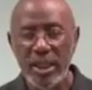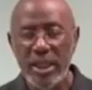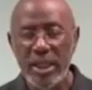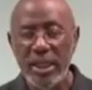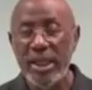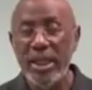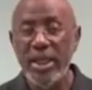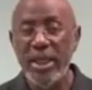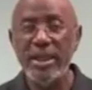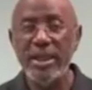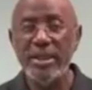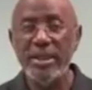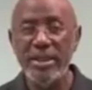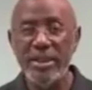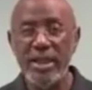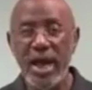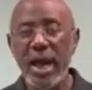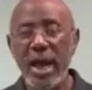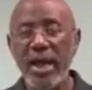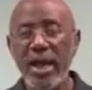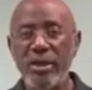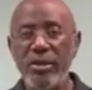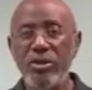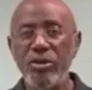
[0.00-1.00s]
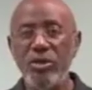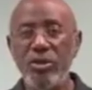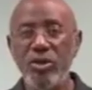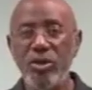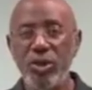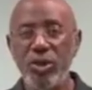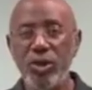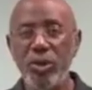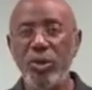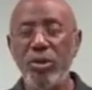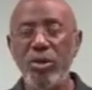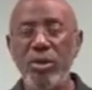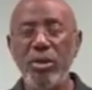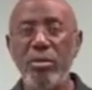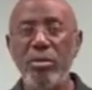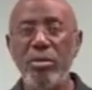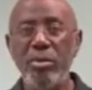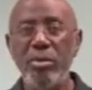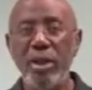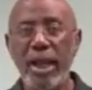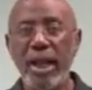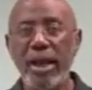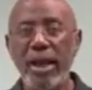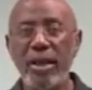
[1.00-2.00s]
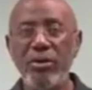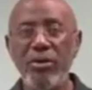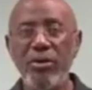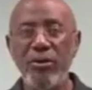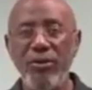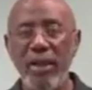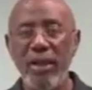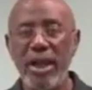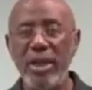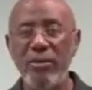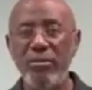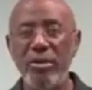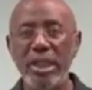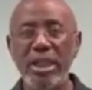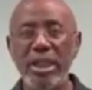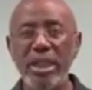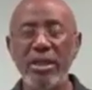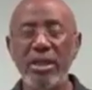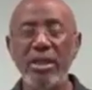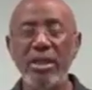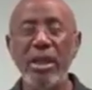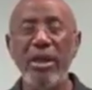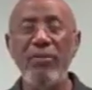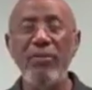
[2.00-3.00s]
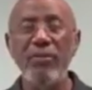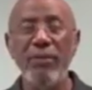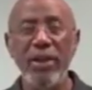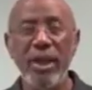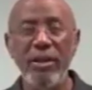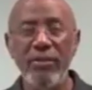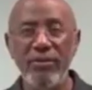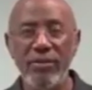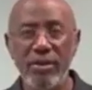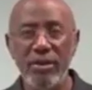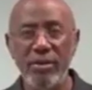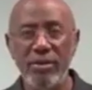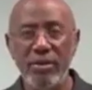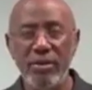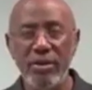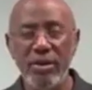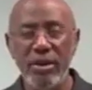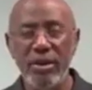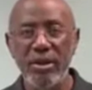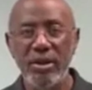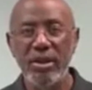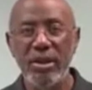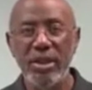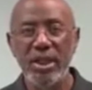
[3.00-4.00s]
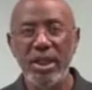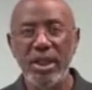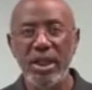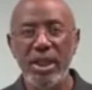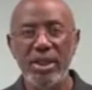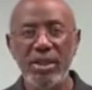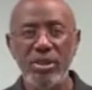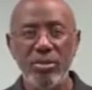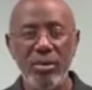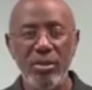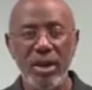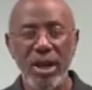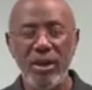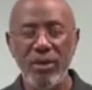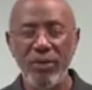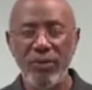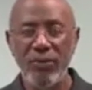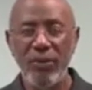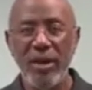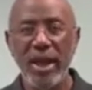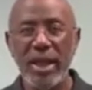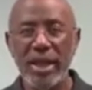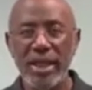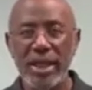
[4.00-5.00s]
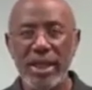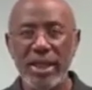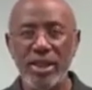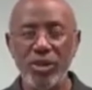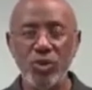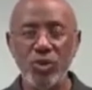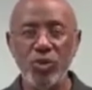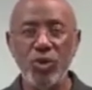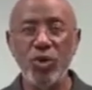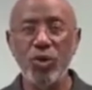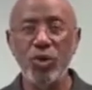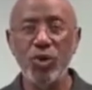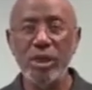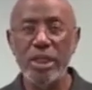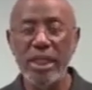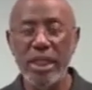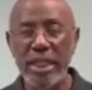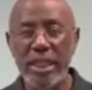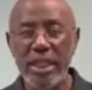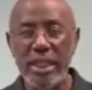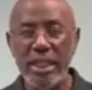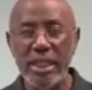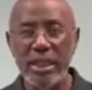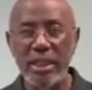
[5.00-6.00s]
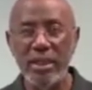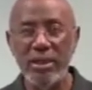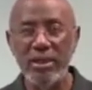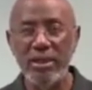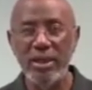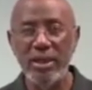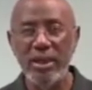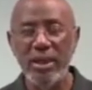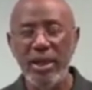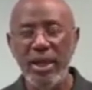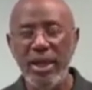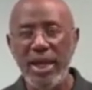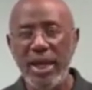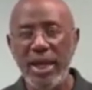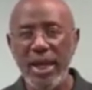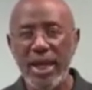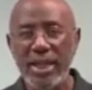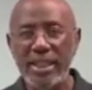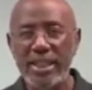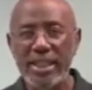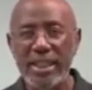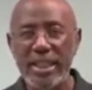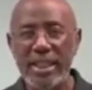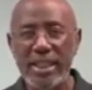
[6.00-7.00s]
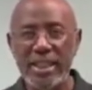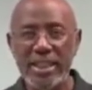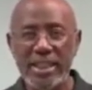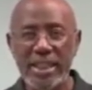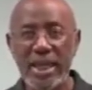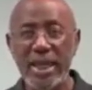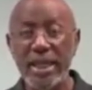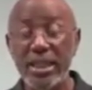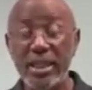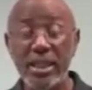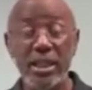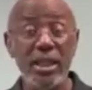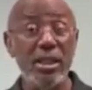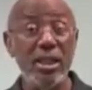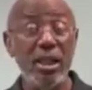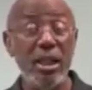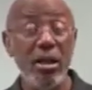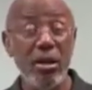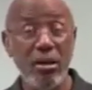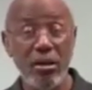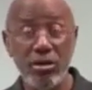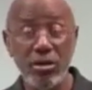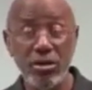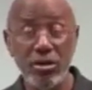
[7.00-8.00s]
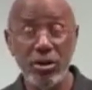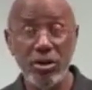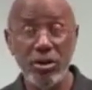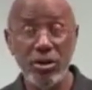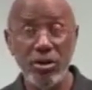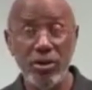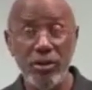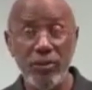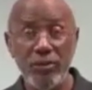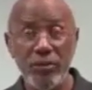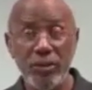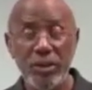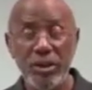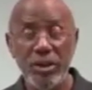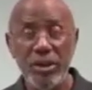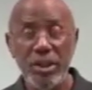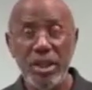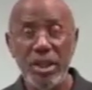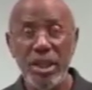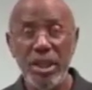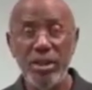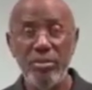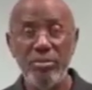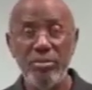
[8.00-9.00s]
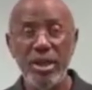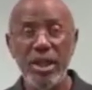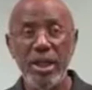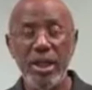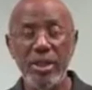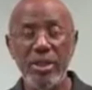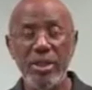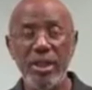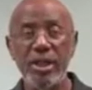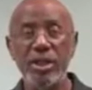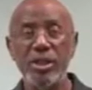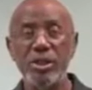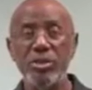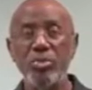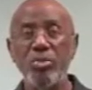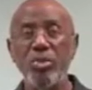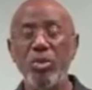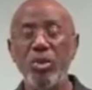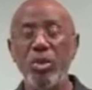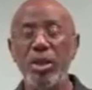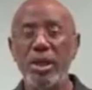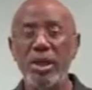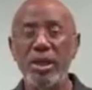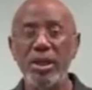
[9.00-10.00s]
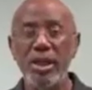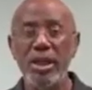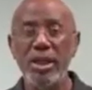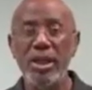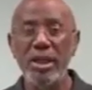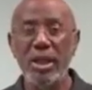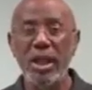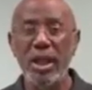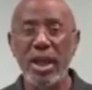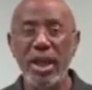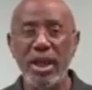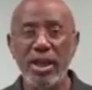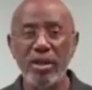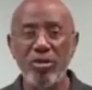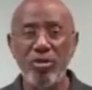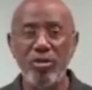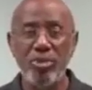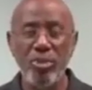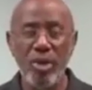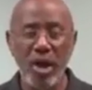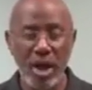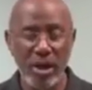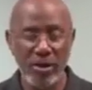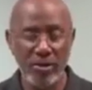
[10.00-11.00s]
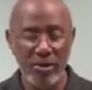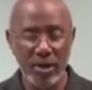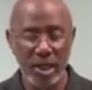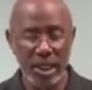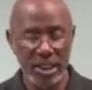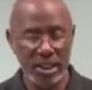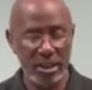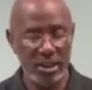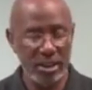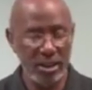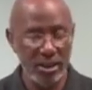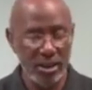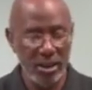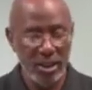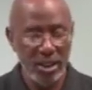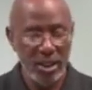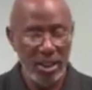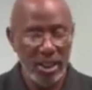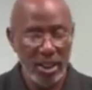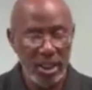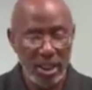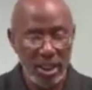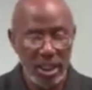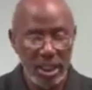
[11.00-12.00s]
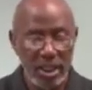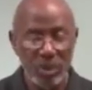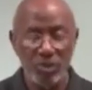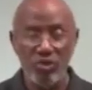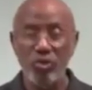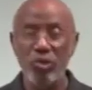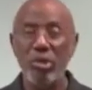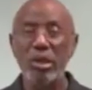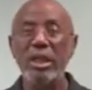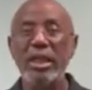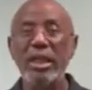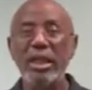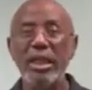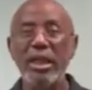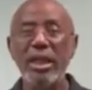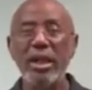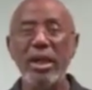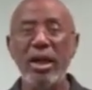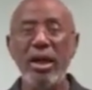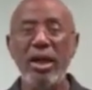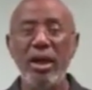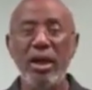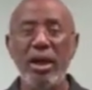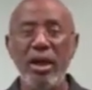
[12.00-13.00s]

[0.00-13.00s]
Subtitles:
He is not doing black families a favor. As a matter of fact, his critique, as he states in the article, in being disappointed in the lack of progress, is really